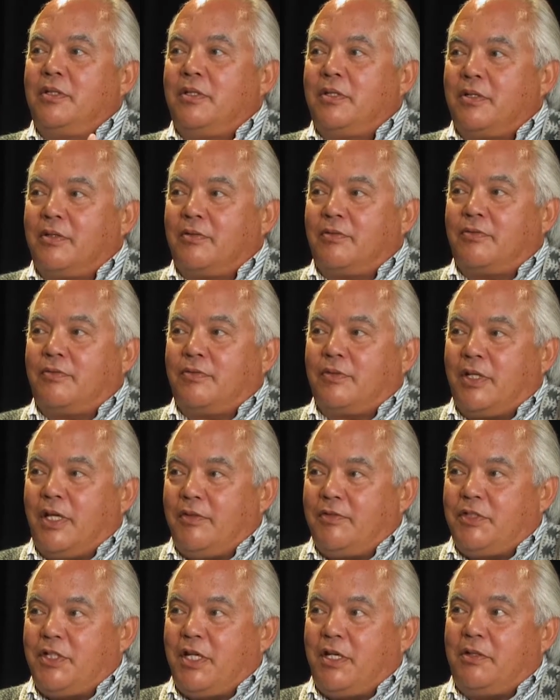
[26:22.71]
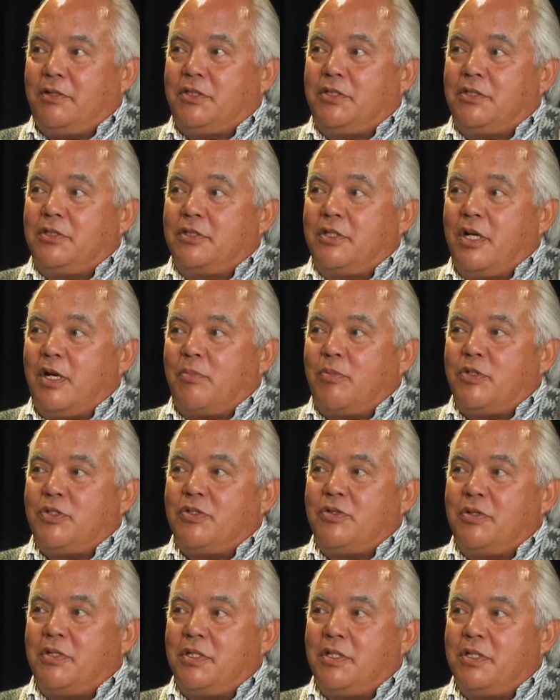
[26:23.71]
of life chances and
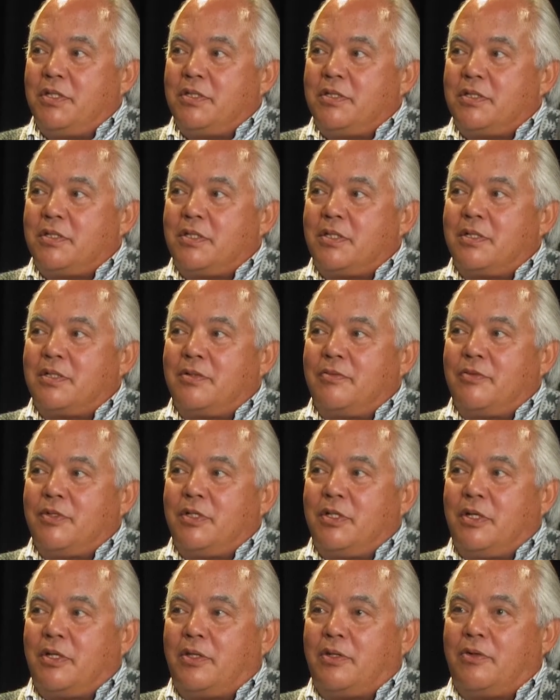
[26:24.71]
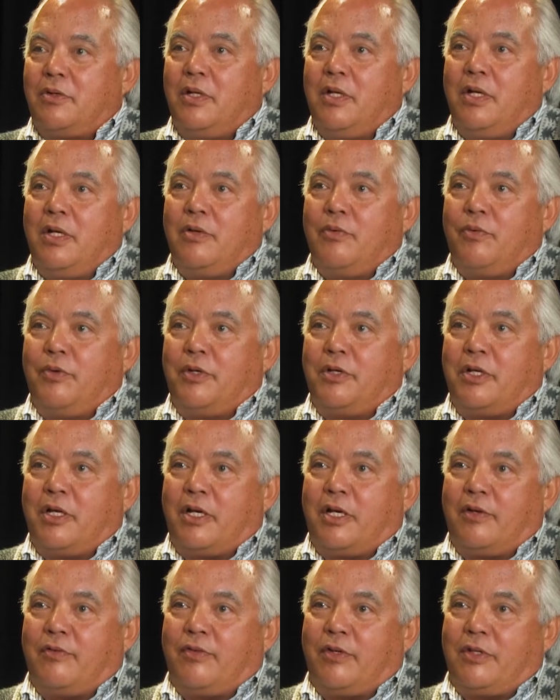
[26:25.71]
opportunities that would
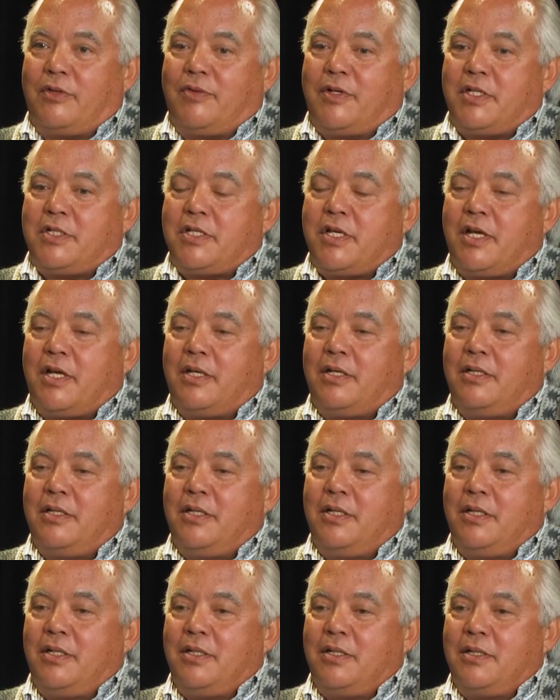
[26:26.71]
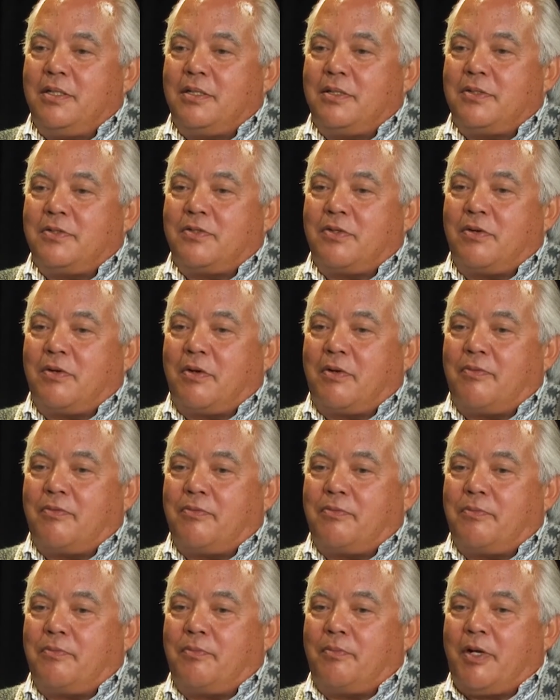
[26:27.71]
not have otherwise had. And so
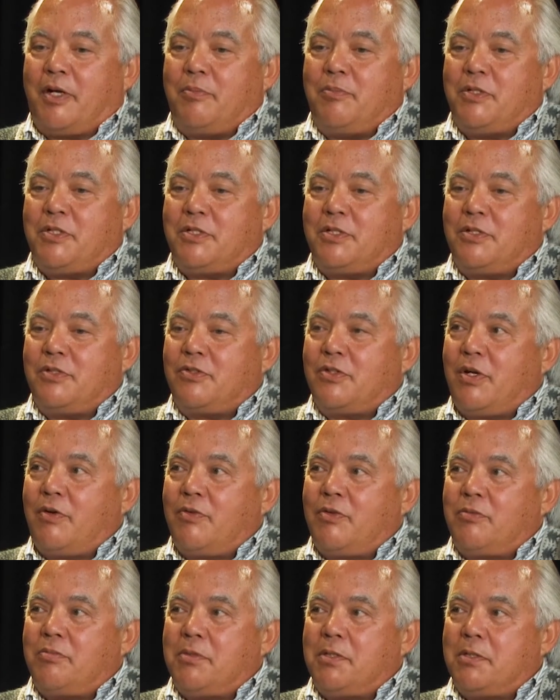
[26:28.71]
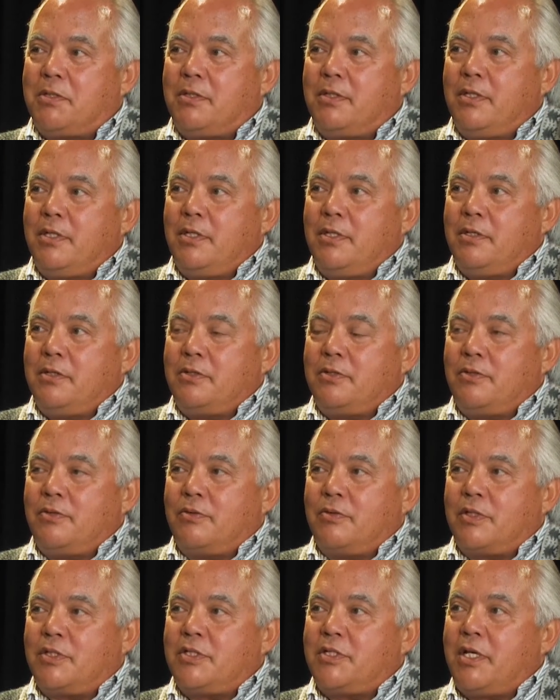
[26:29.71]
my mission has always been
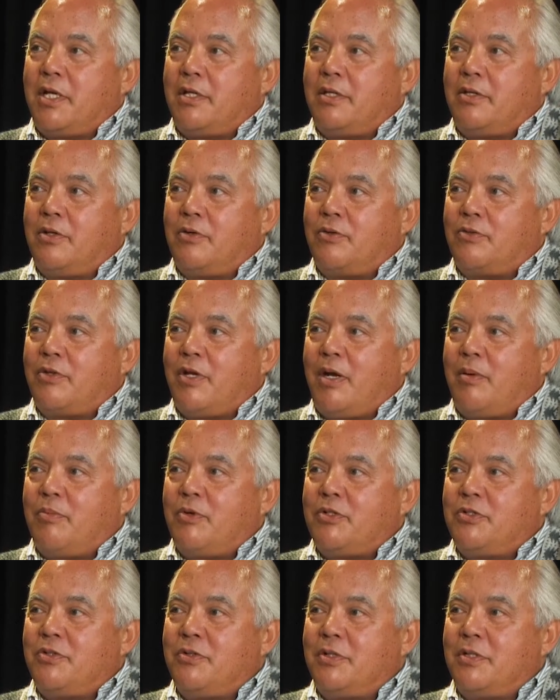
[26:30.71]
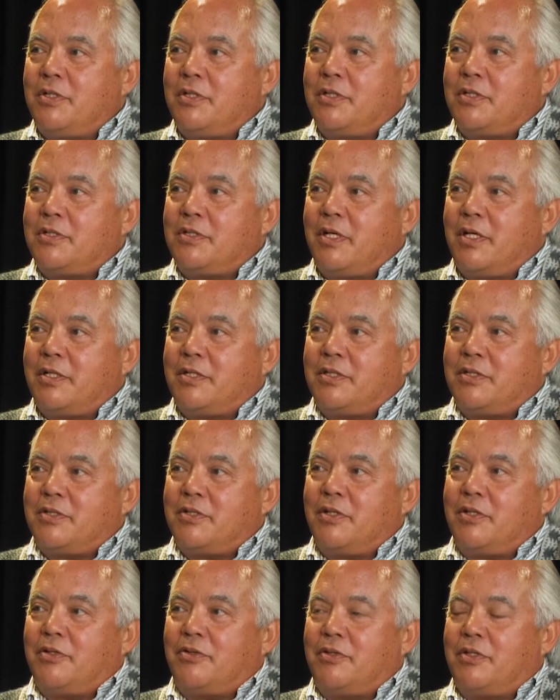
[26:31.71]
to extend those opportunities, not just
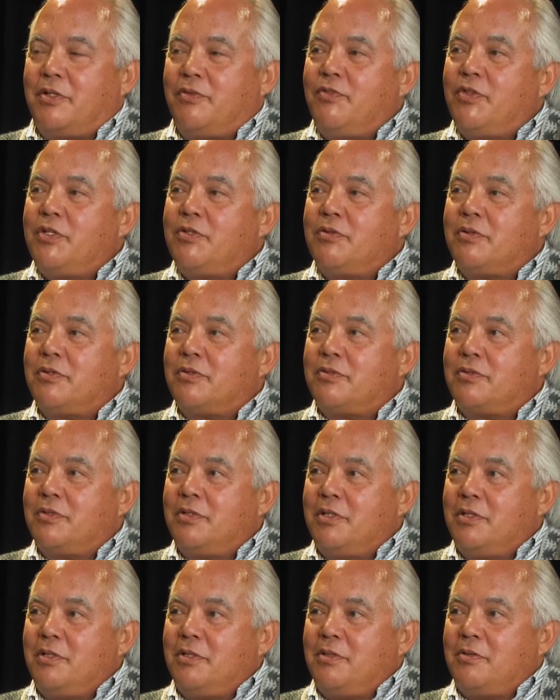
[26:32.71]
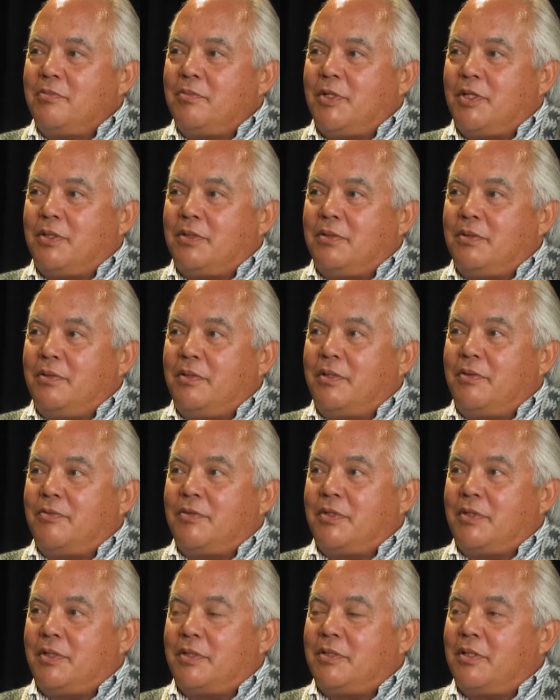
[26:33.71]
to other individuals, but
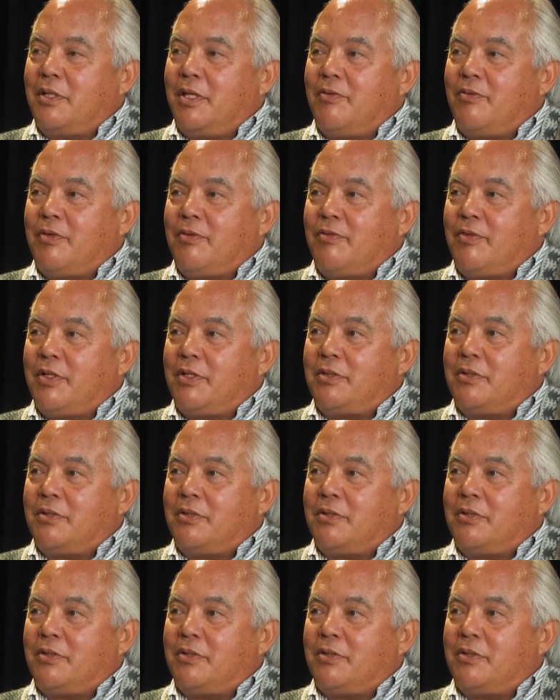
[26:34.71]
even at the level of